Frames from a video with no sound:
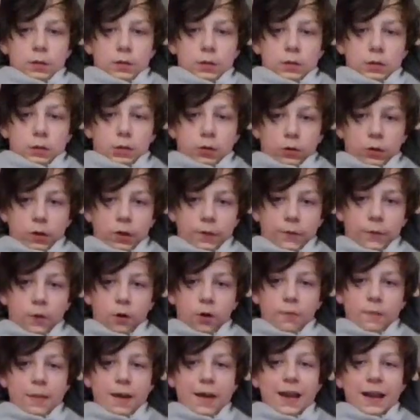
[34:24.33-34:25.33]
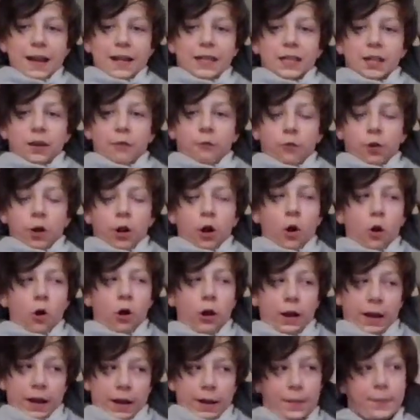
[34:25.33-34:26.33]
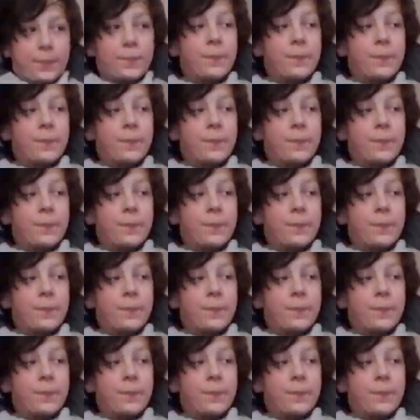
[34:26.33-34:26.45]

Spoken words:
34 minutes of recording.